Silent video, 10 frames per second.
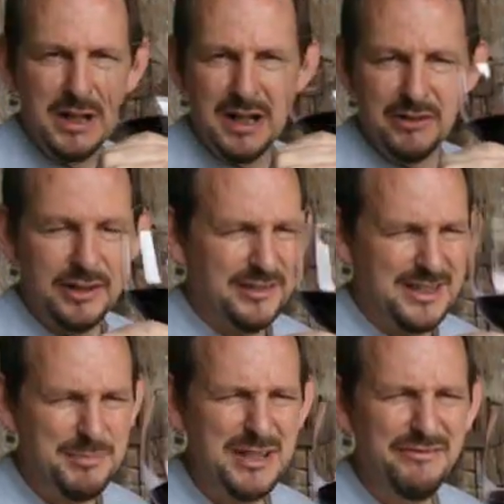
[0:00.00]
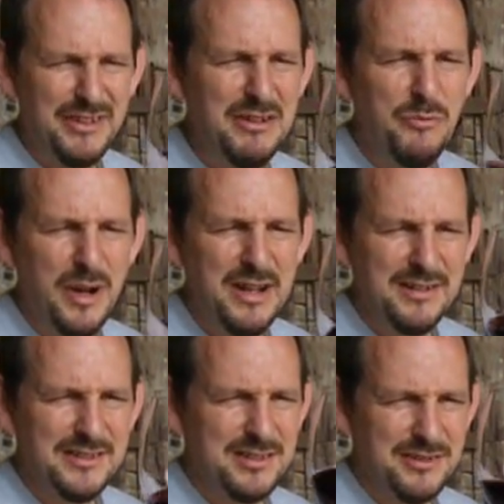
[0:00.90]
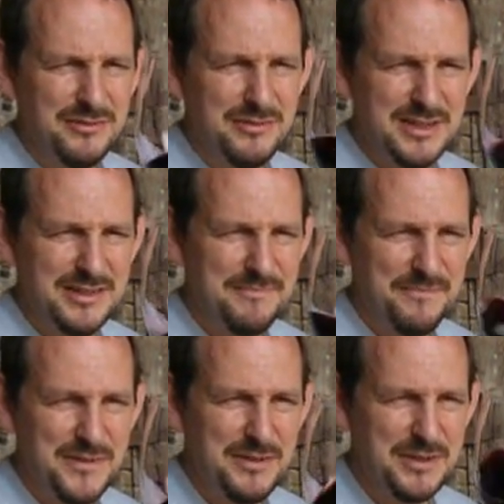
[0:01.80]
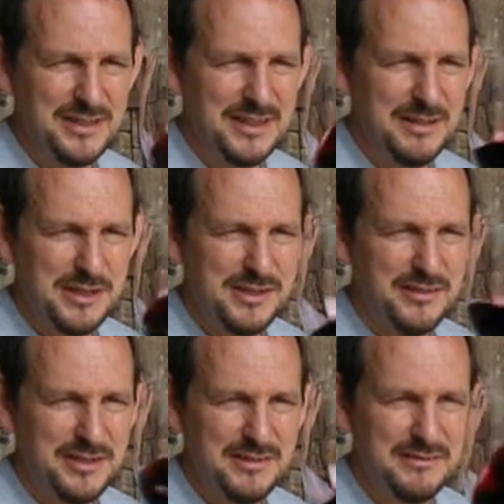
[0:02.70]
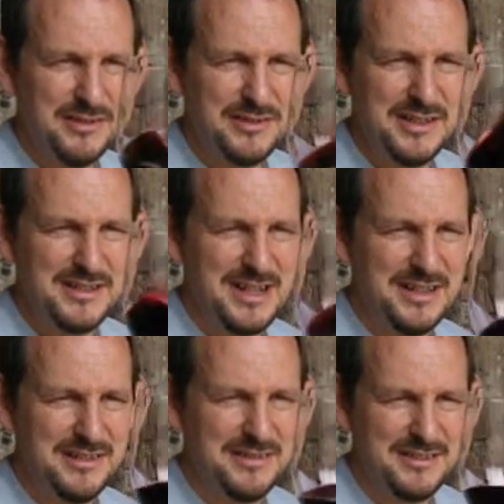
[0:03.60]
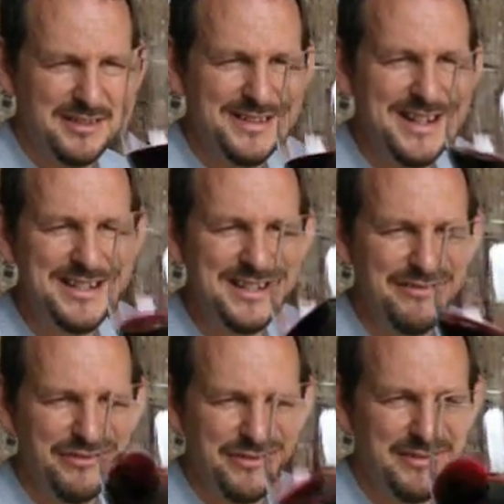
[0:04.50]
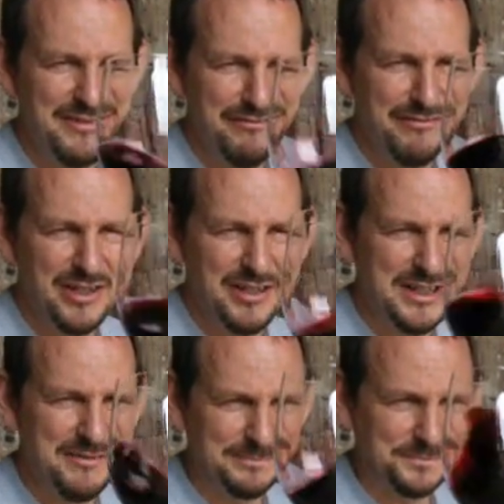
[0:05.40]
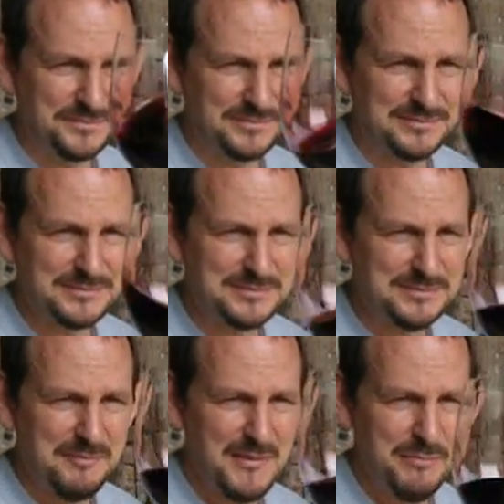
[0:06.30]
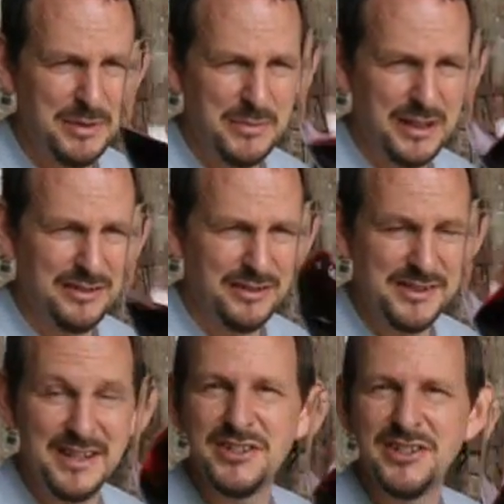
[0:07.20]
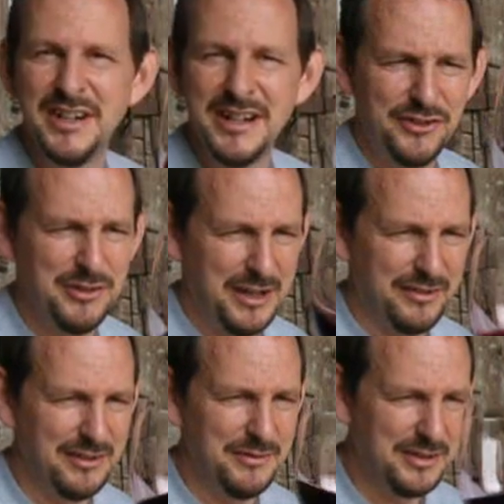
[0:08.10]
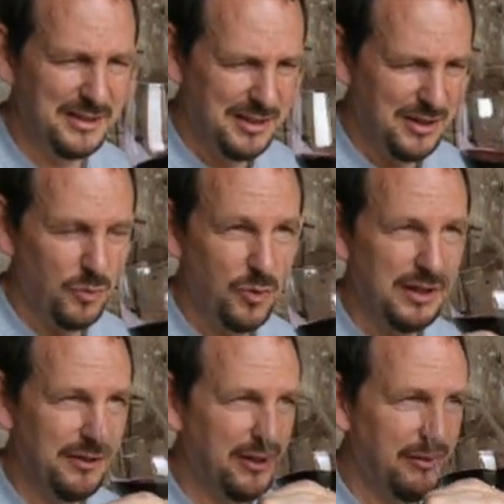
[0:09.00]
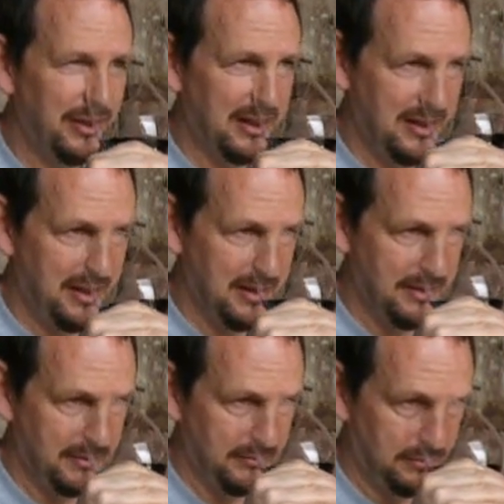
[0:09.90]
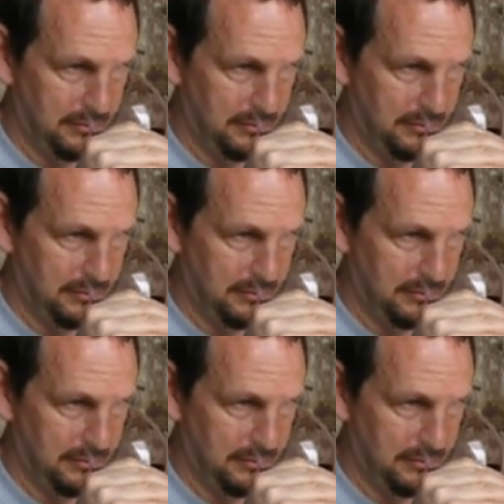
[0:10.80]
Marvellous. Adapted very well to Italy. It's not an Italian native vine, but my goodness, they turn out some excellent wines using it here.